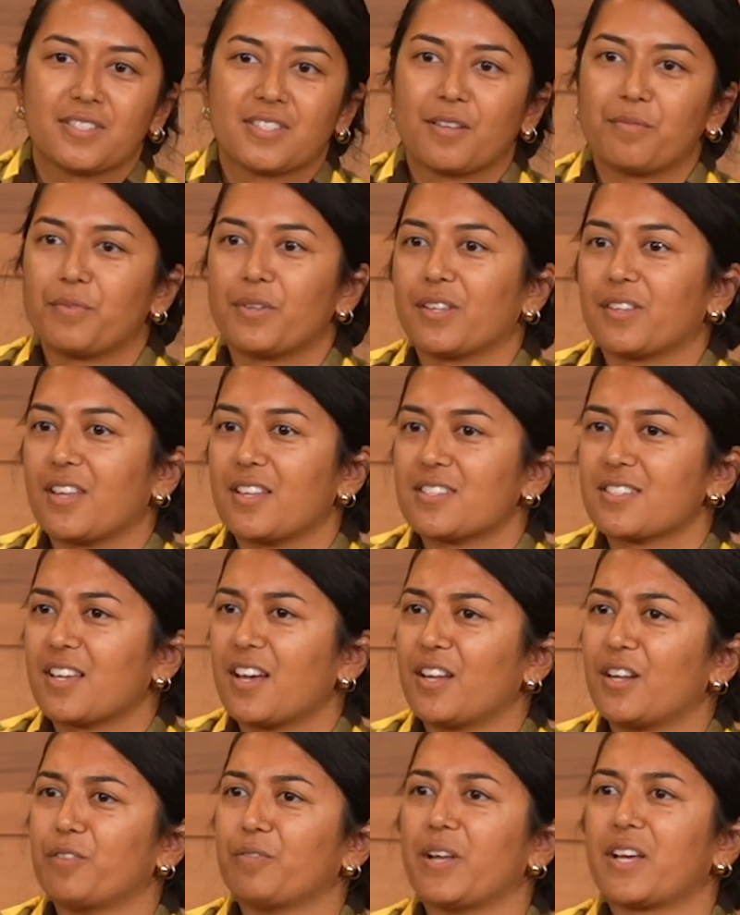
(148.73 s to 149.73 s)
Something that's
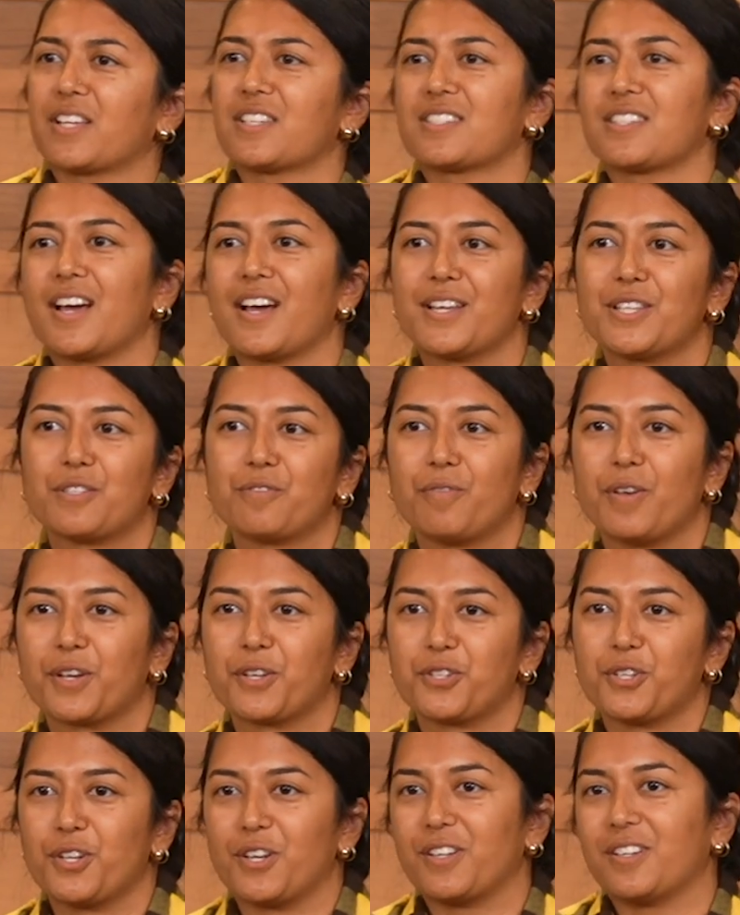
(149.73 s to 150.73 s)
kind of like a science
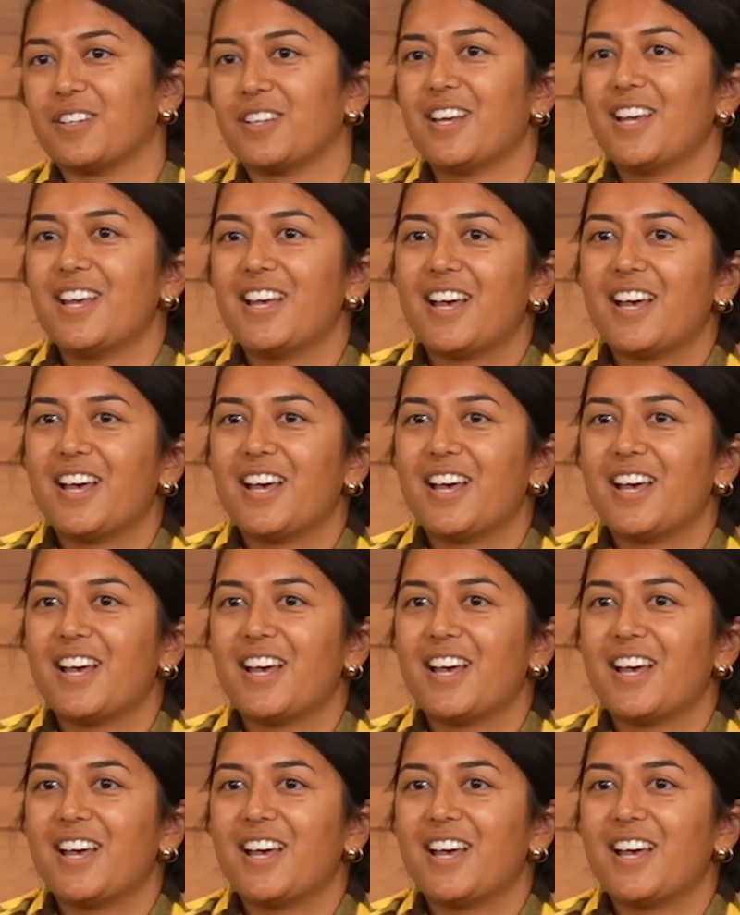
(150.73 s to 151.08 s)
fiction